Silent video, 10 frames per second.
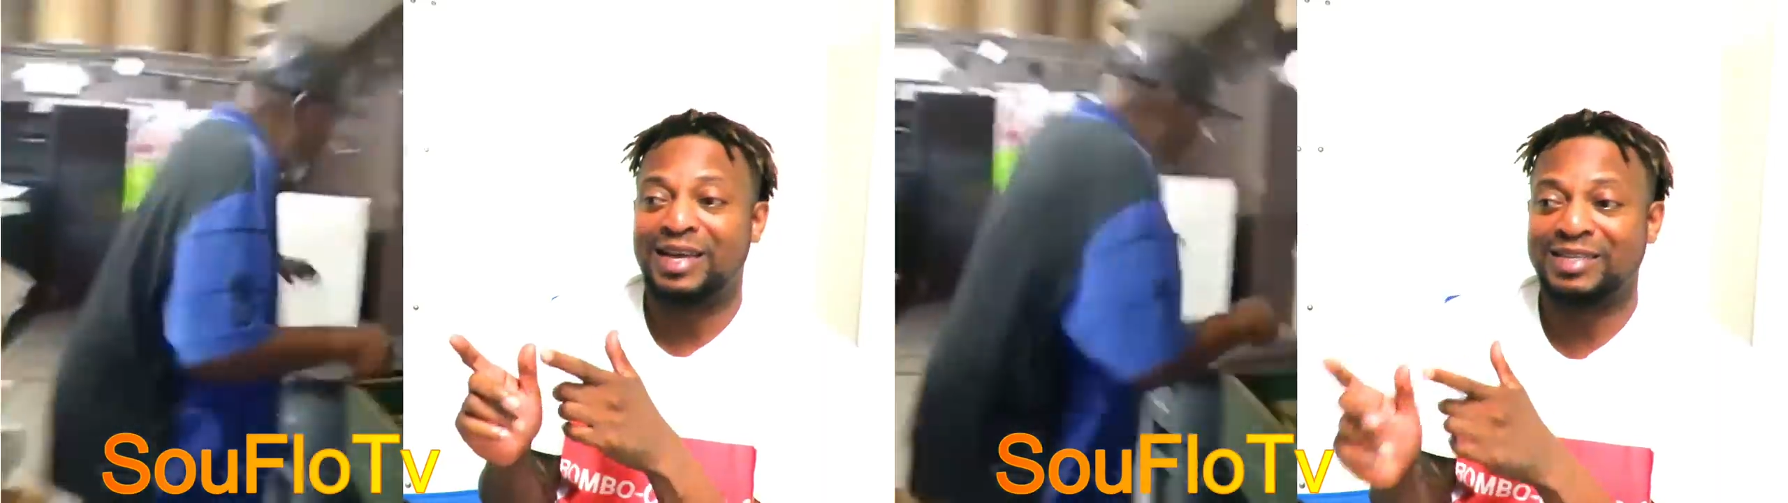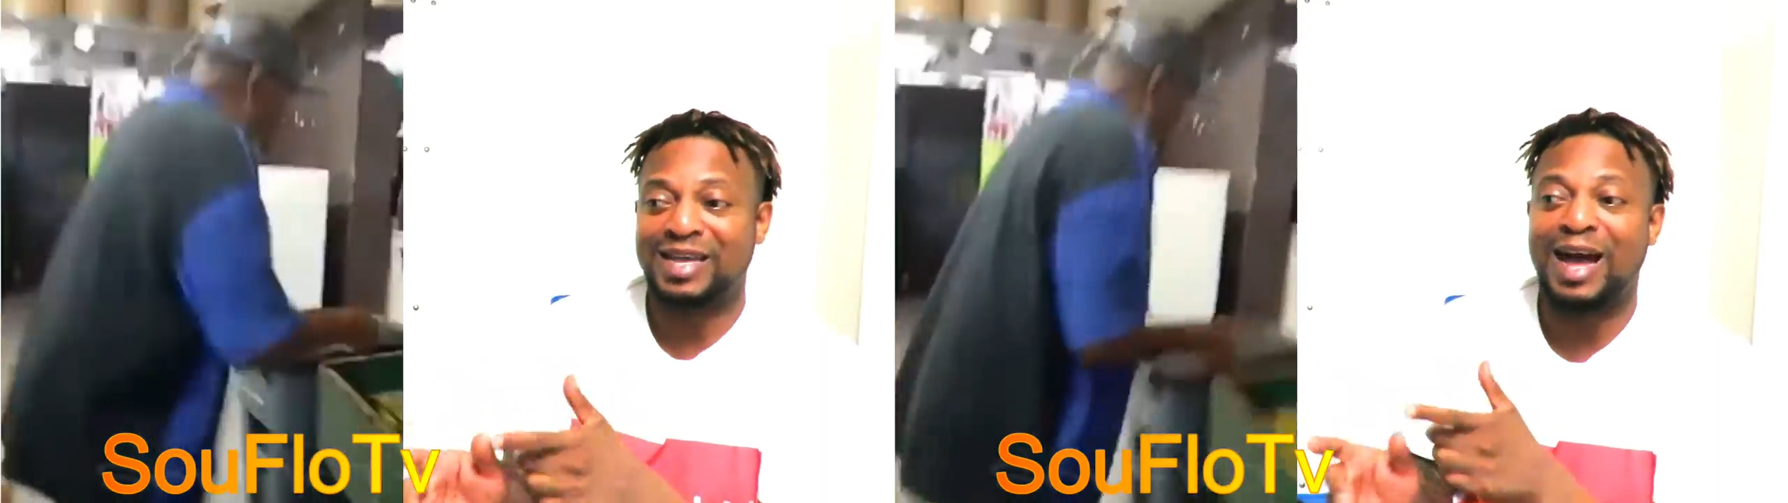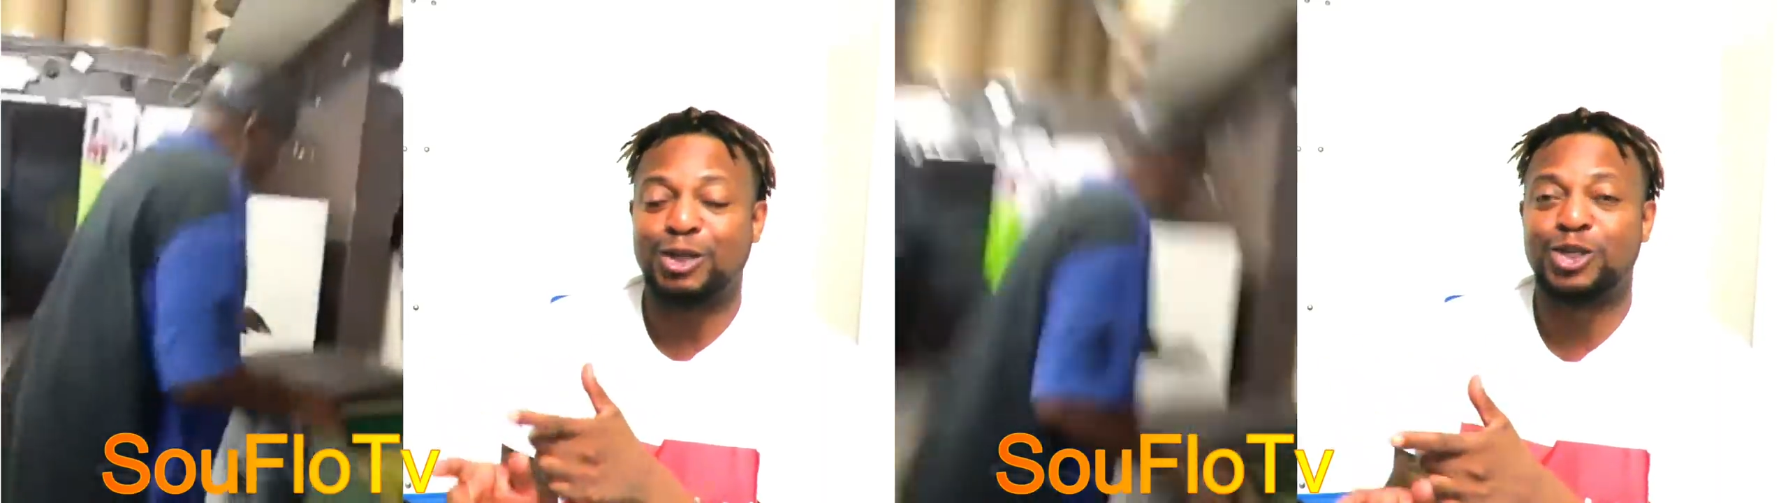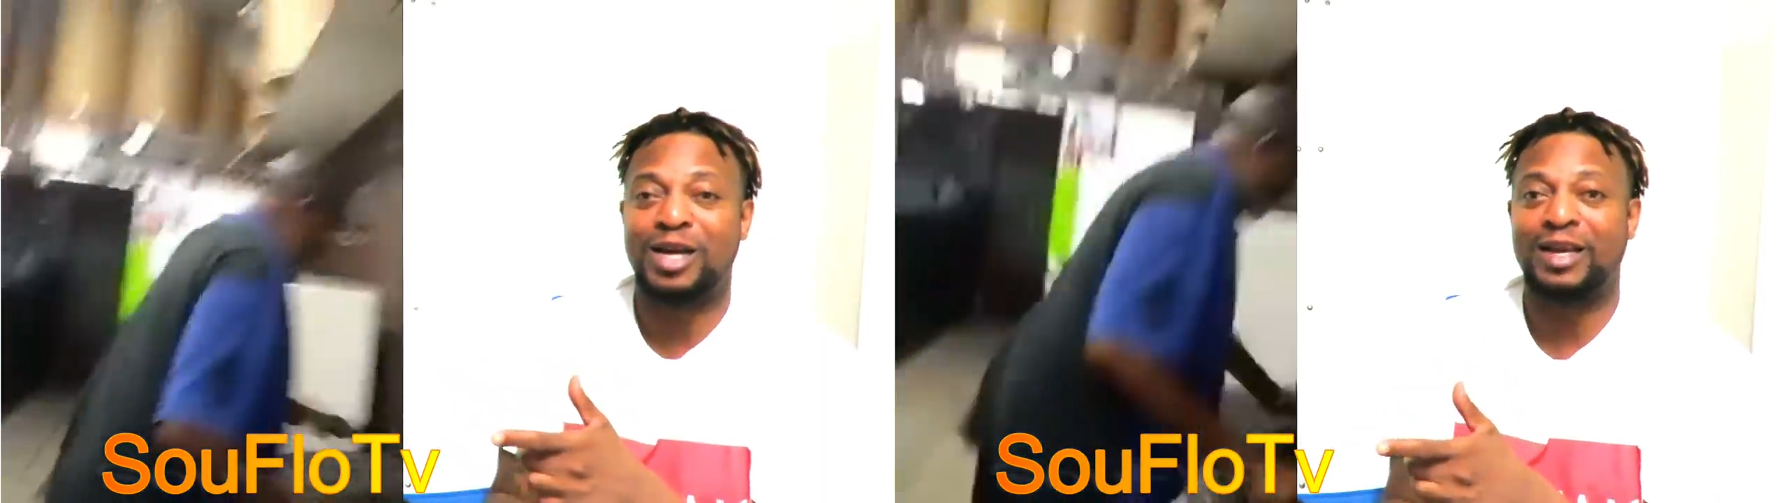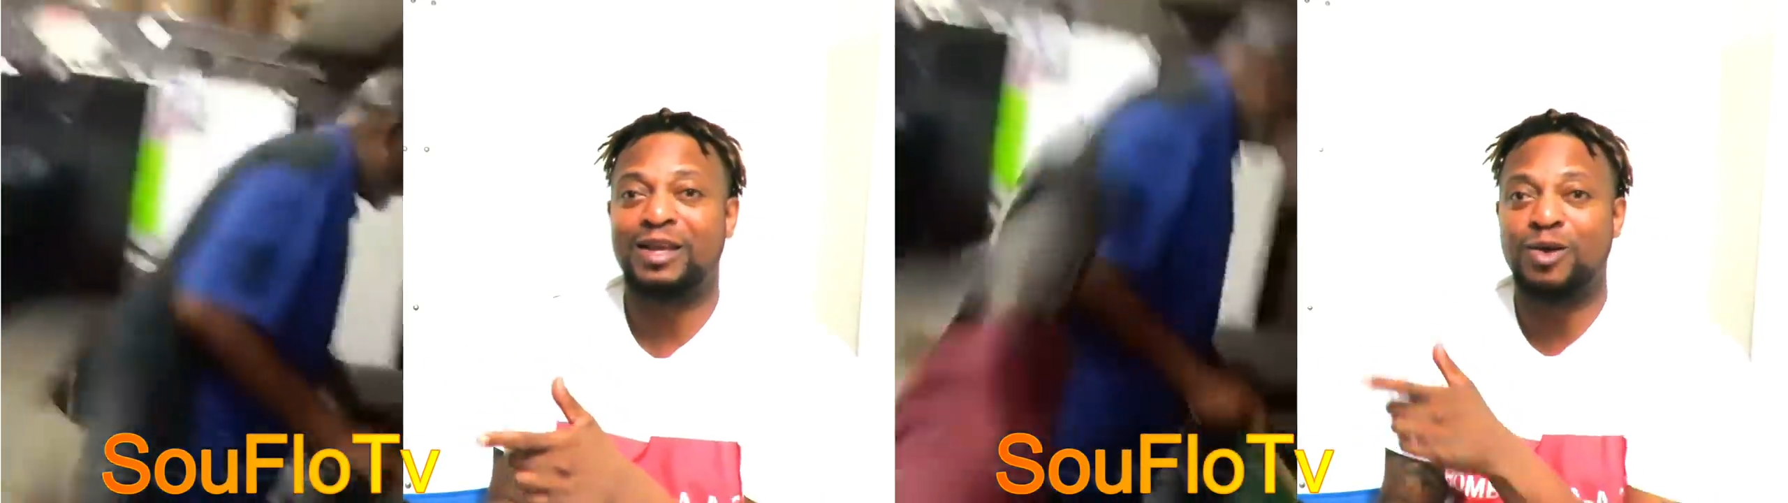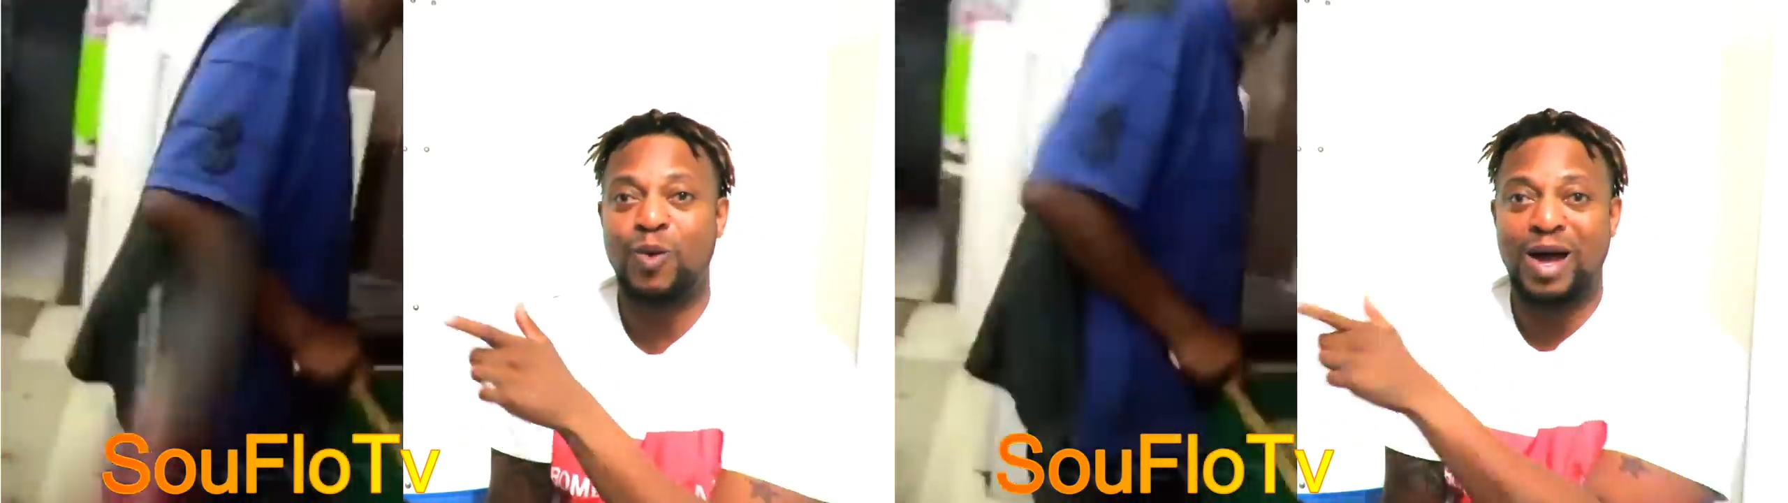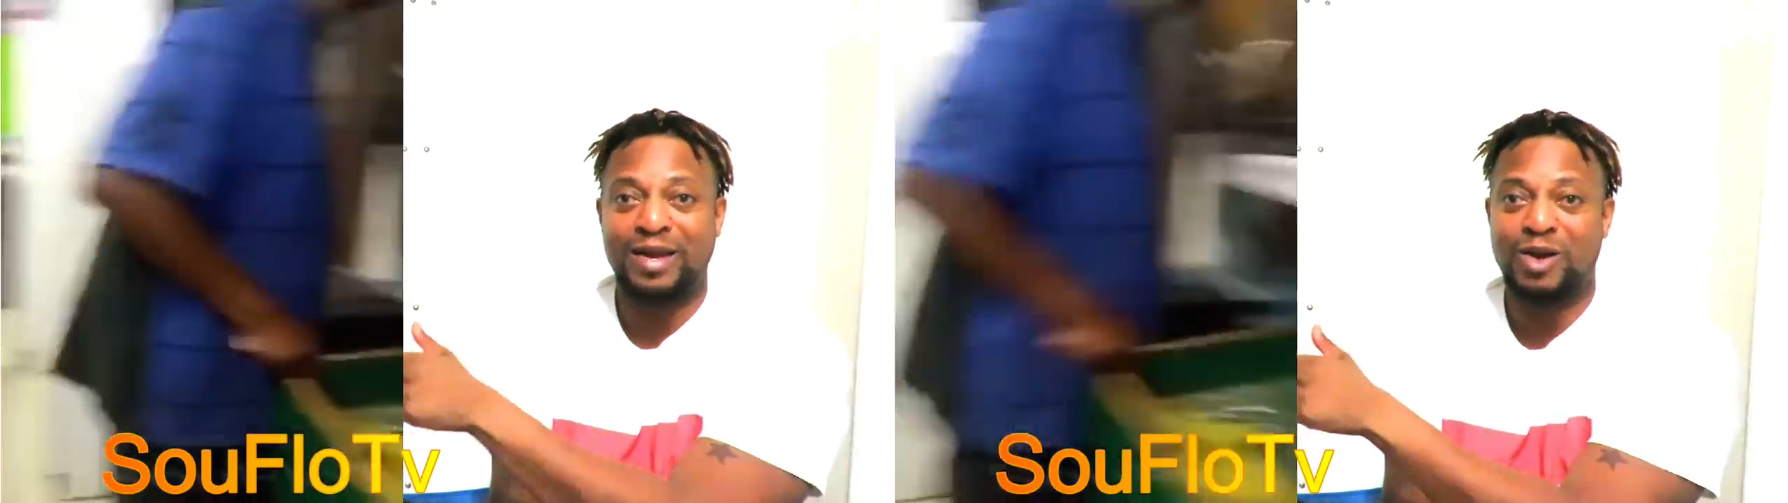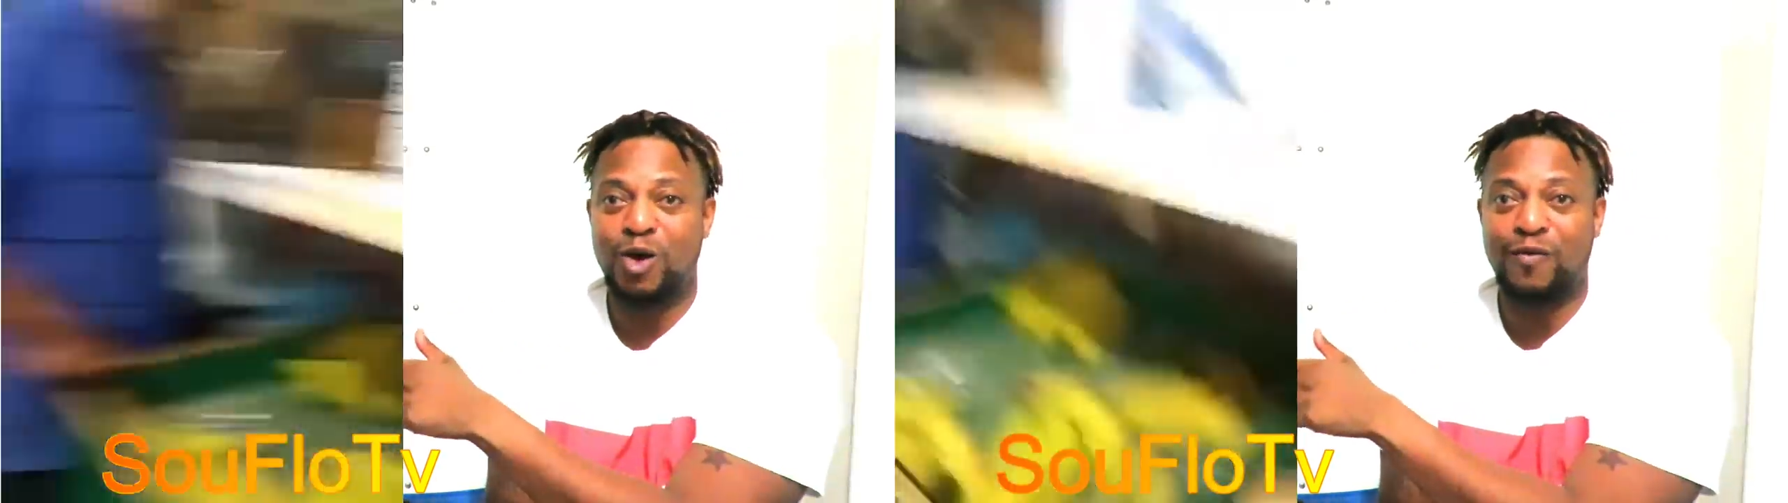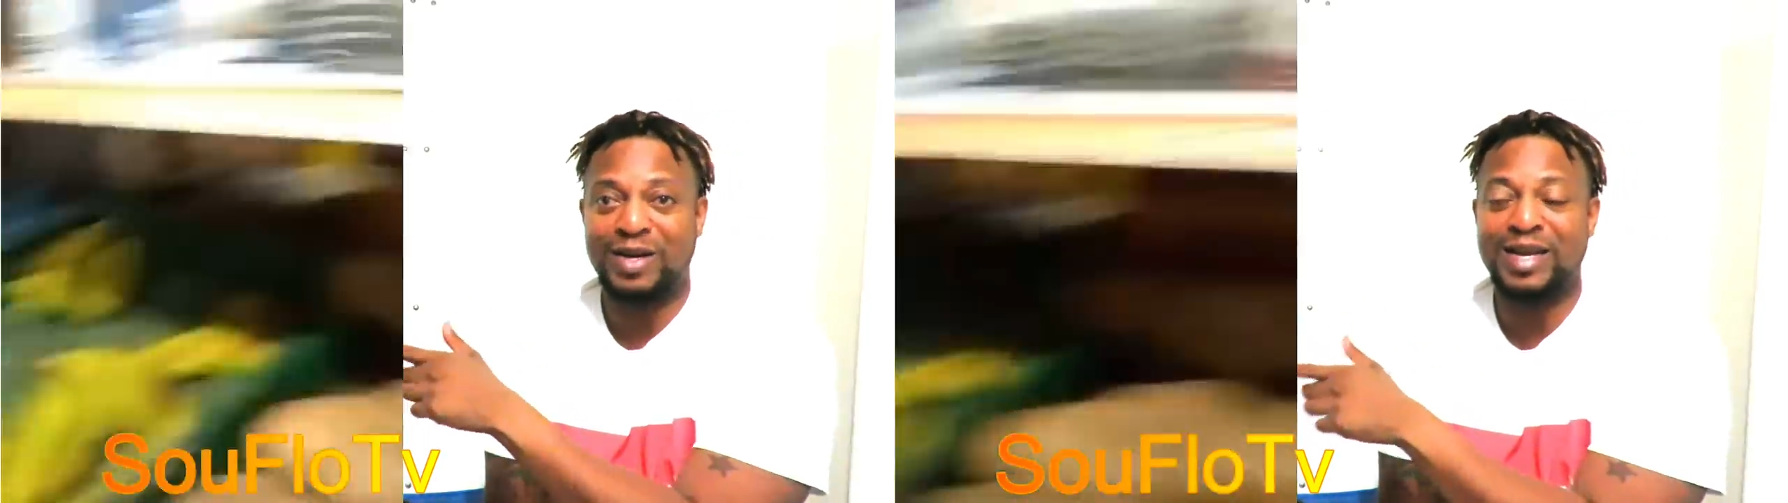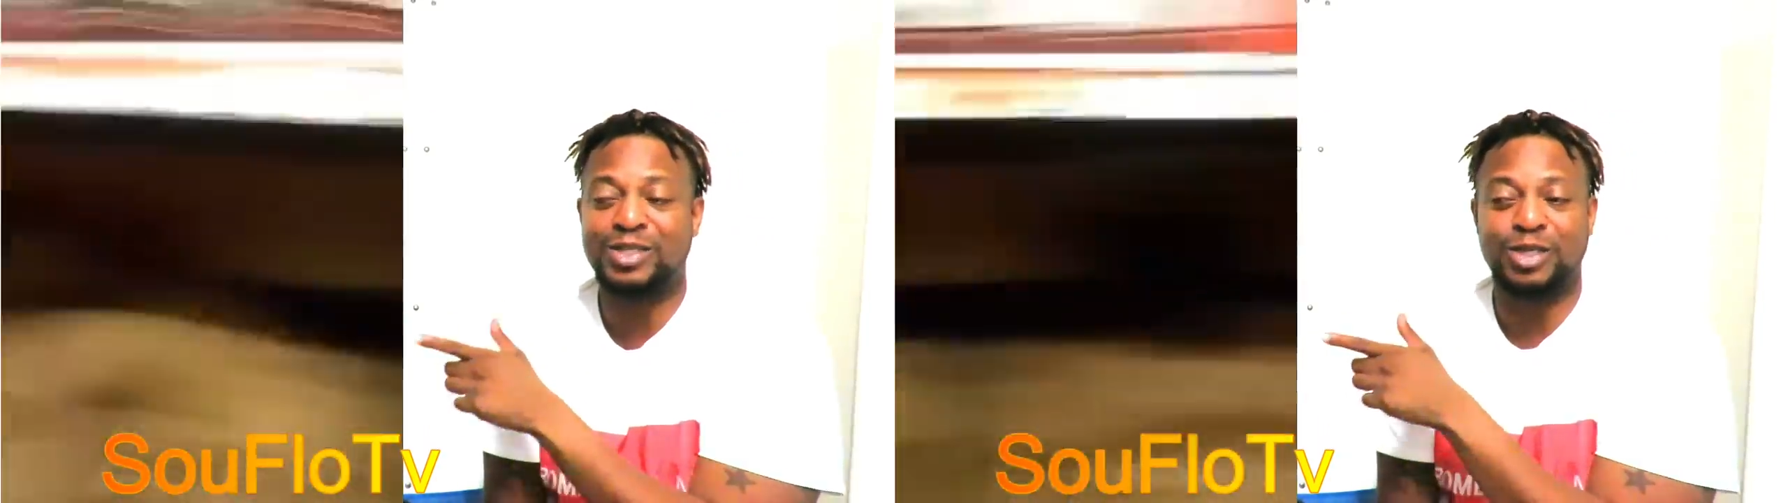is actually the one over there.